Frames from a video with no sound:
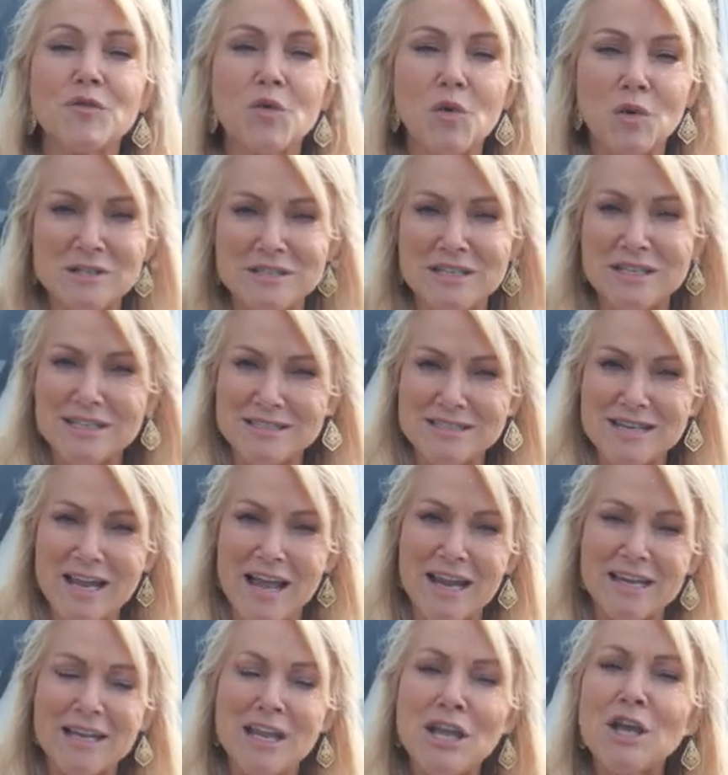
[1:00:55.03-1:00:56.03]

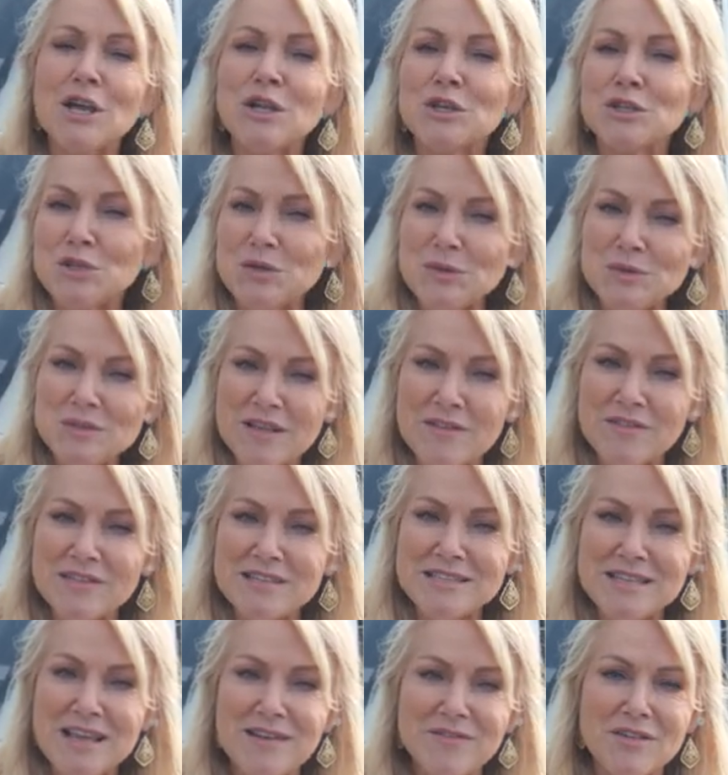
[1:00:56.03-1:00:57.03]

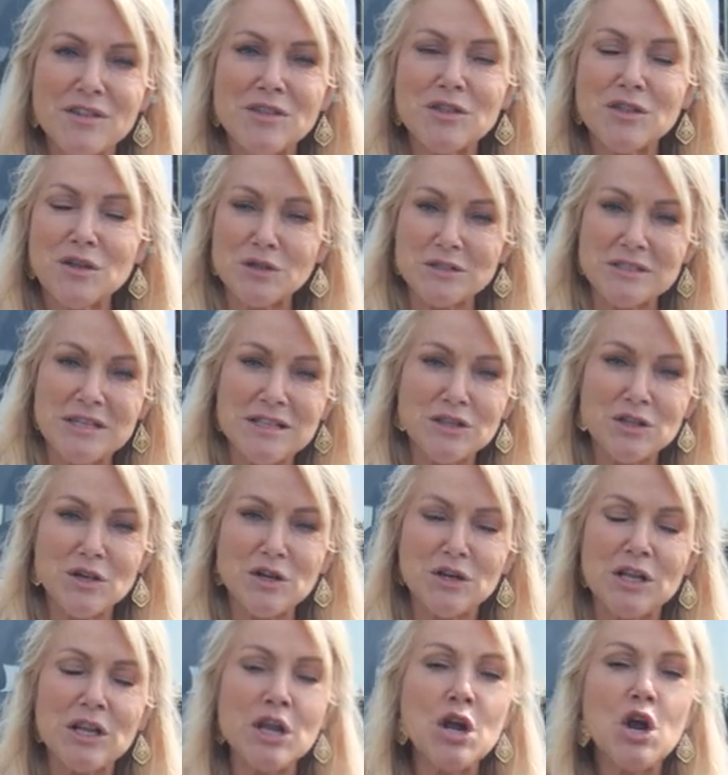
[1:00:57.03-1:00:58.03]

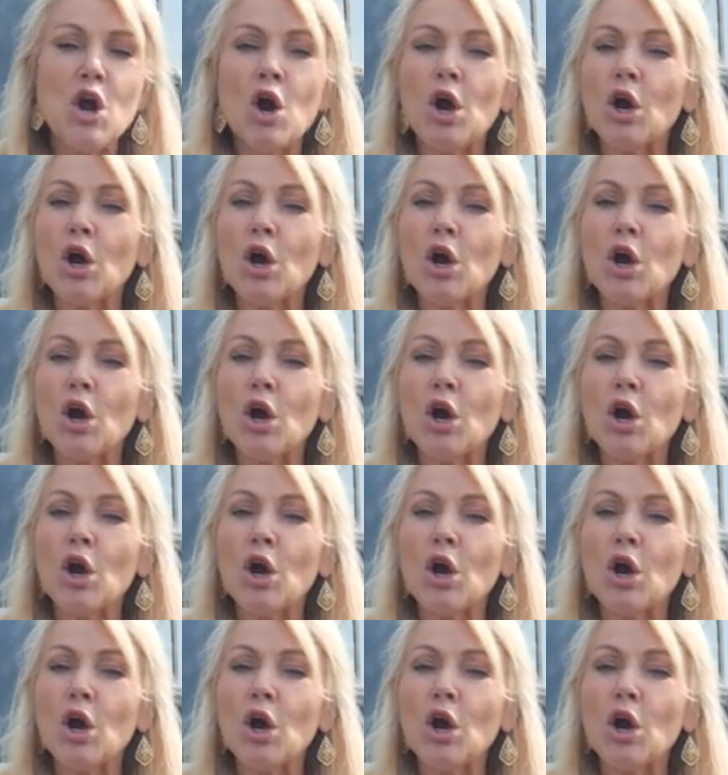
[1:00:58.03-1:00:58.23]
469-277-1330,